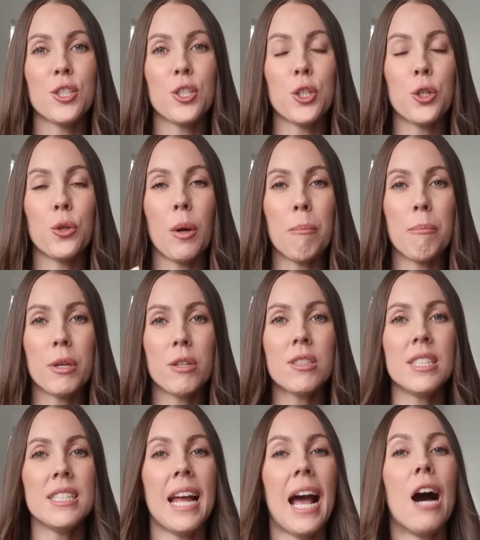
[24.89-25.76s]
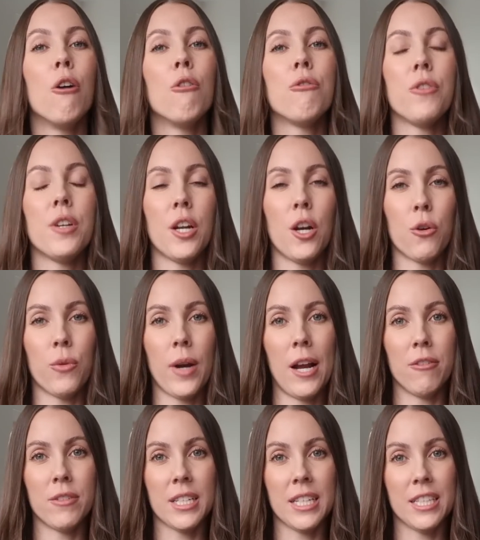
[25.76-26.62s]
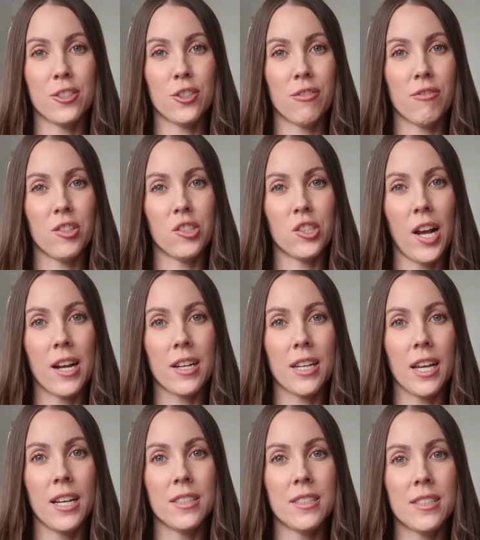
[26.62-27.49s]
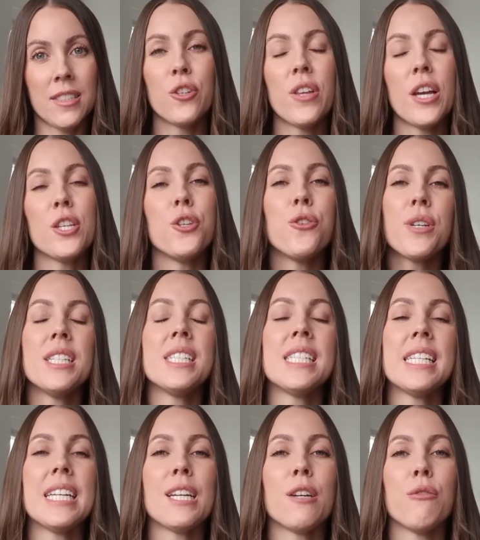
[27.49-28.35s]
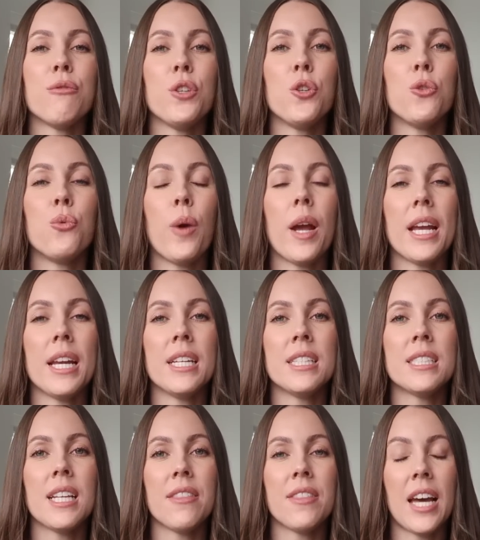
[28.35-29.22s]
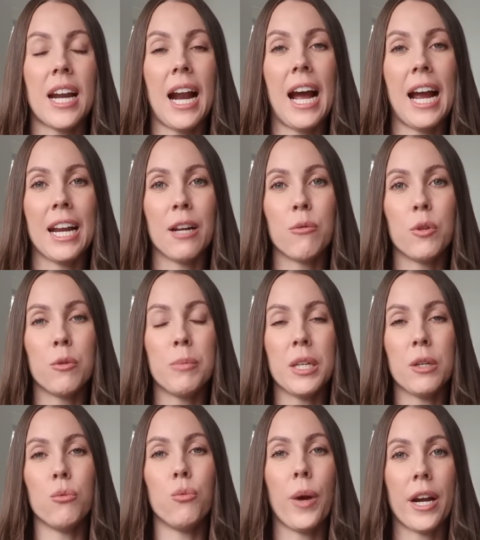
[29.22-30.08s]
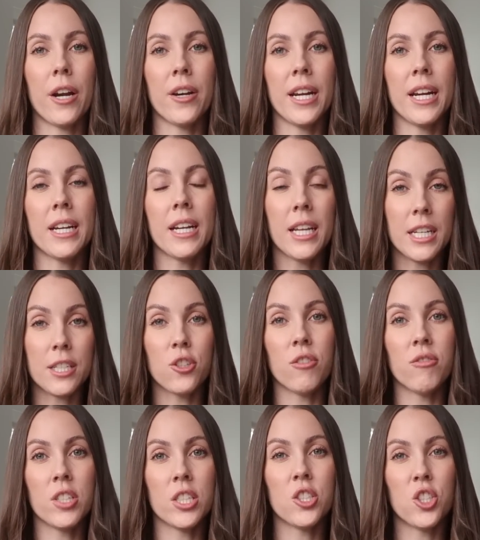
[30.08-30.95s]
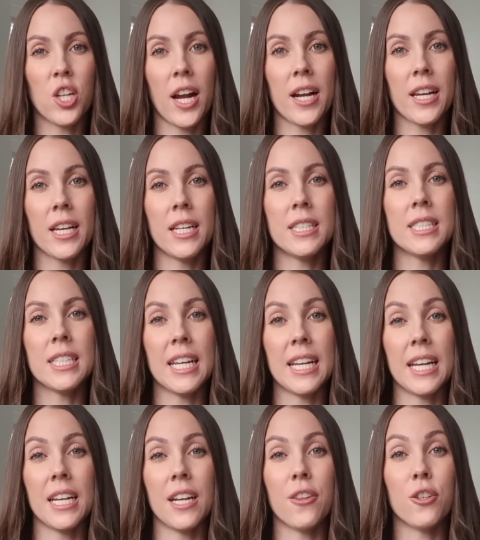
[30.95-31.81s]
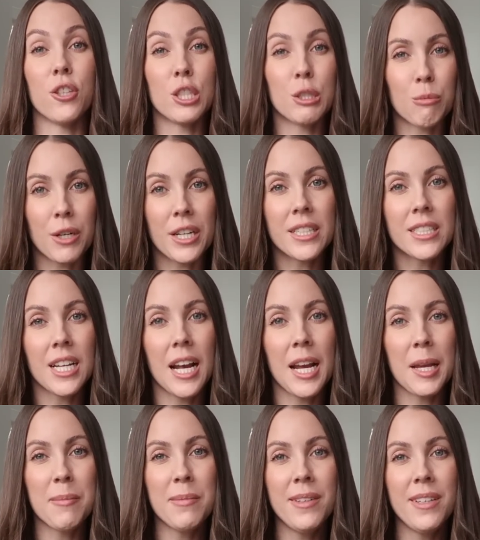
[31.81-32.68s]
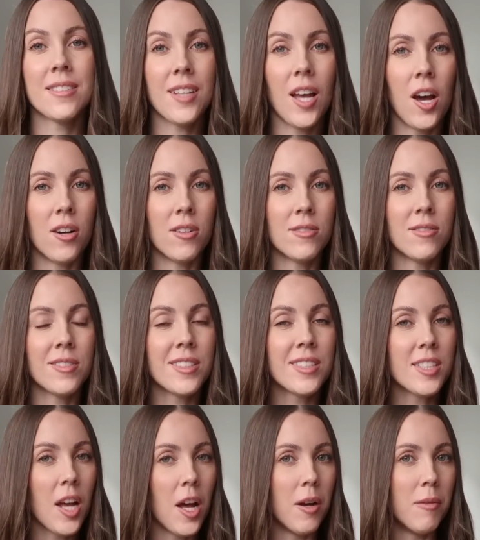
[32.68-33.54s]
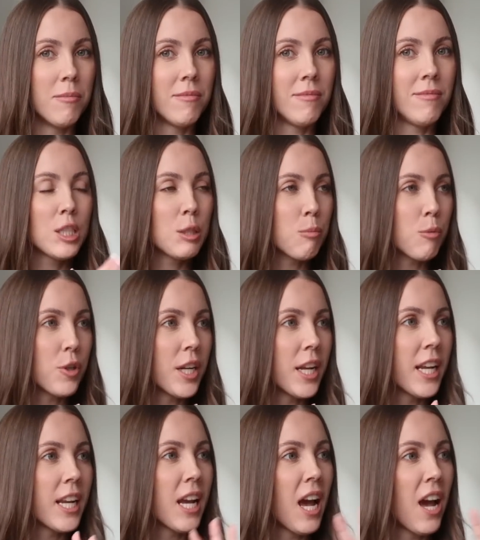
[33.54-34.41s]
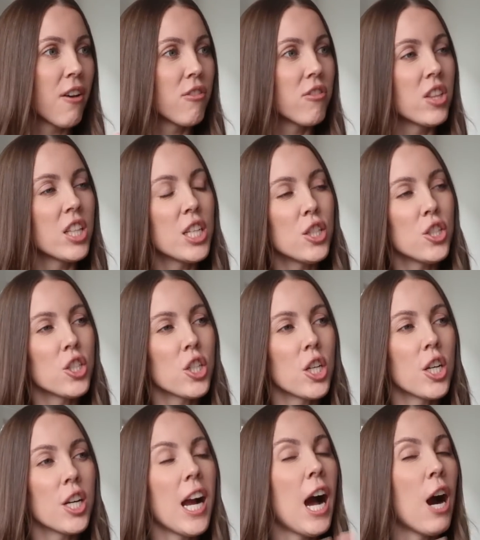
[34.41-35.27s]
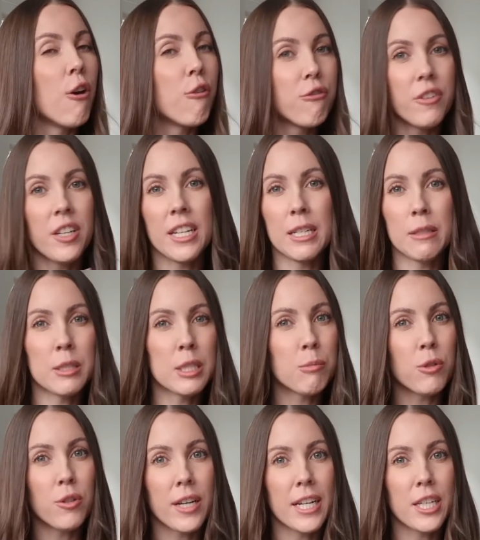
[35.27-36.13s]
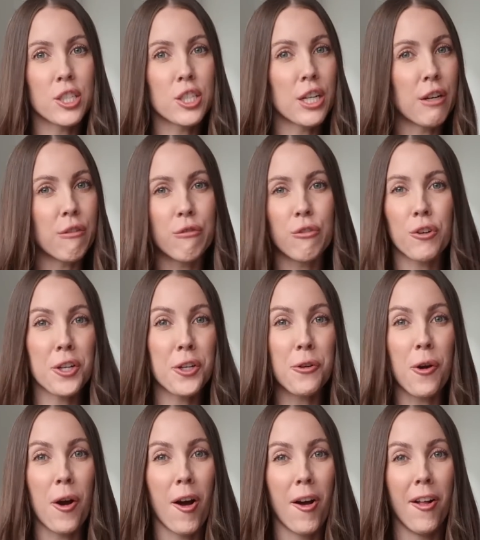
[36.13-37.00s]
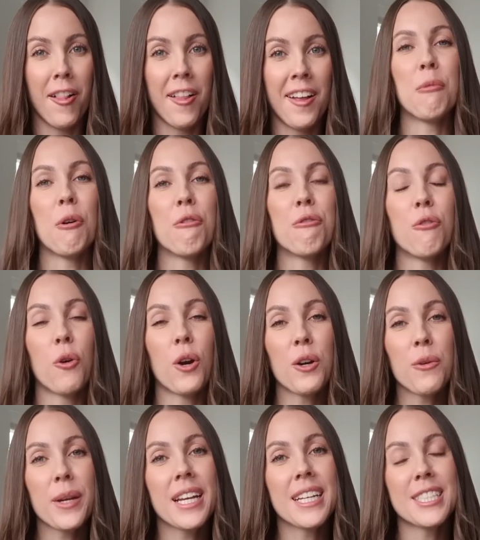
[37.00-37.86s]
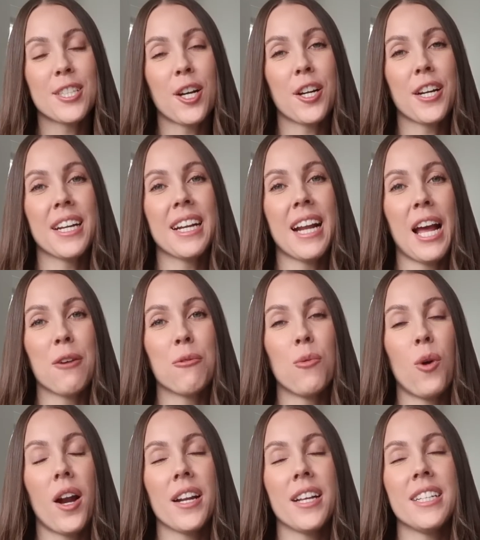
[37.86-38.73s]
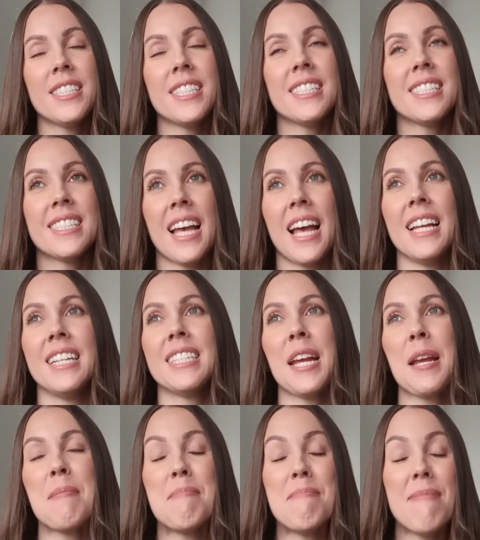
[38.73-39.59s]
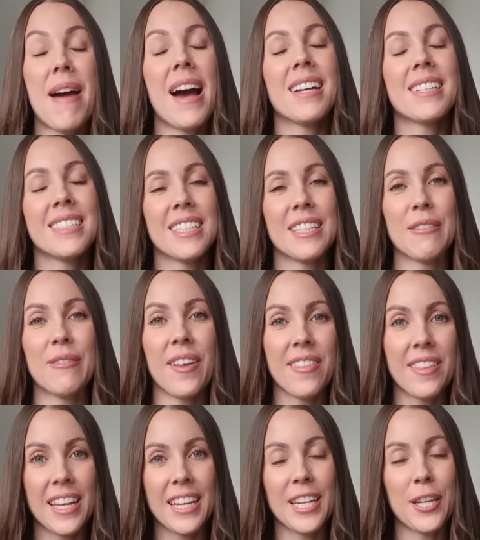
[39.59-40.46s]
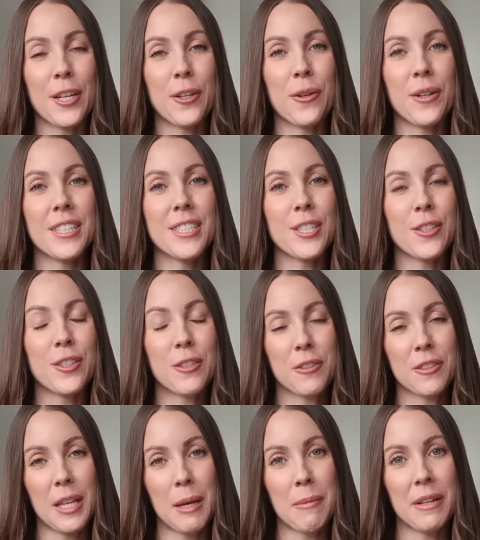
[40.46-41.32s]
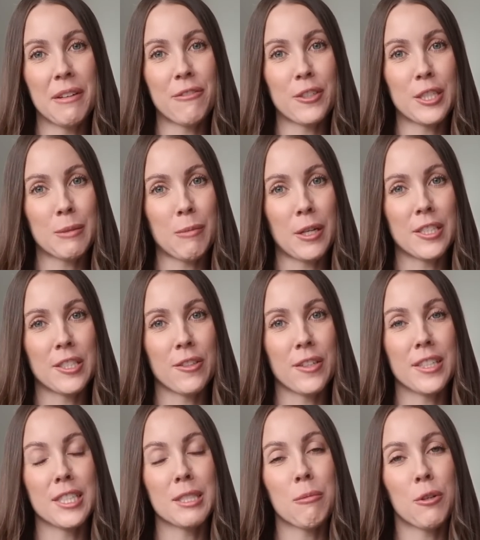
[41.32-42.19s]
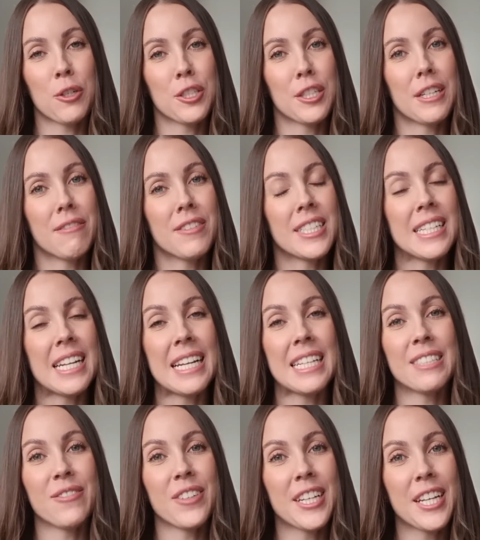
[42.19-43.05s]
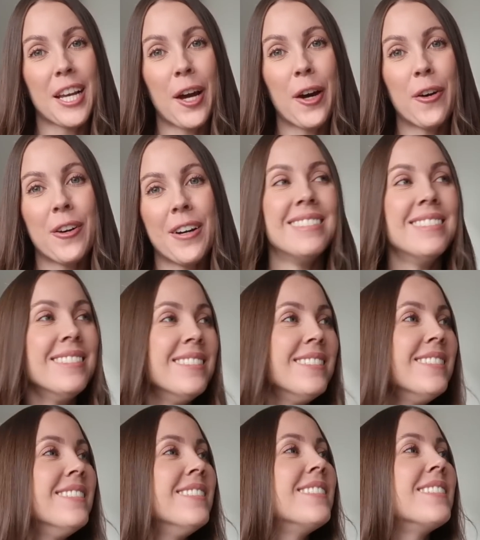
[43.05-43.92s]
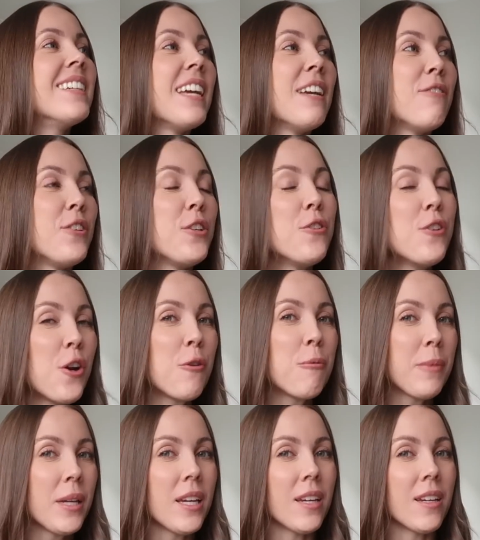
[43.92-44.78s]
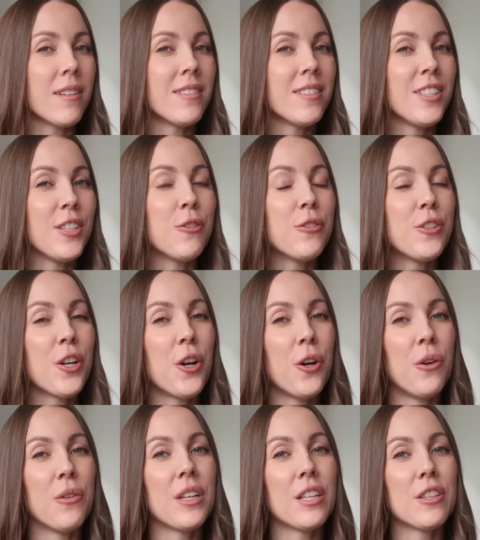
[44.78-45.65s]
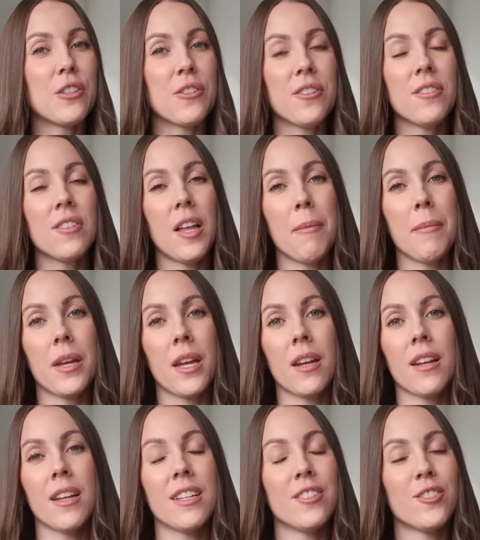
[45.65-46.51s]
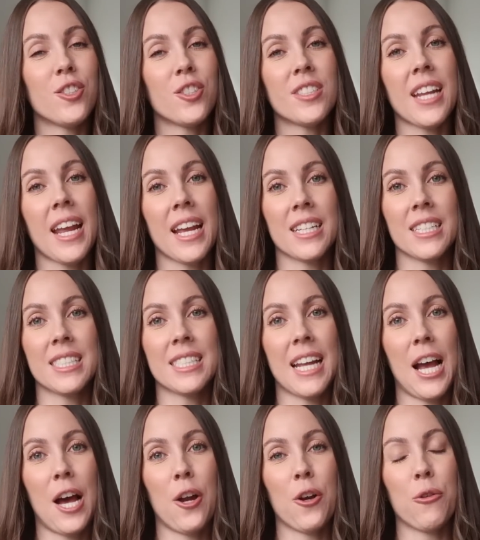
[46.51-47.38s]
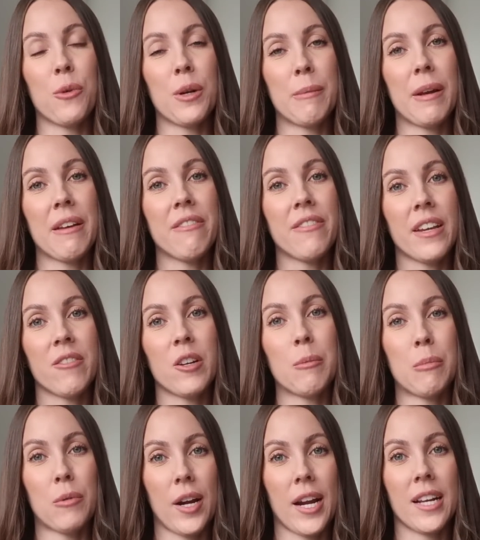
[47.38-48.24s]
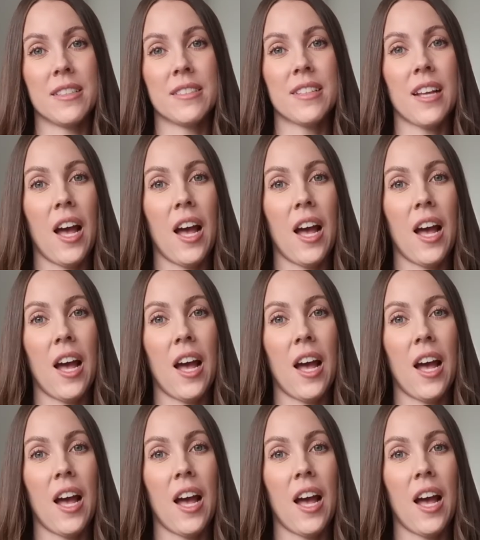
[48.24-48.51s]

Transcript: to build an outfit around each of the jackets so that you can see a few ways that I will be wearing each of these jackets in the springtime. So some spring athleisure outfit inspiration for you all. Before we get started, I wanted to send a massive thank you to Lululemon for sponsoring this portion of today's video. Woo! If you know me, you know that Lululemon is just hands down one of my favorite brands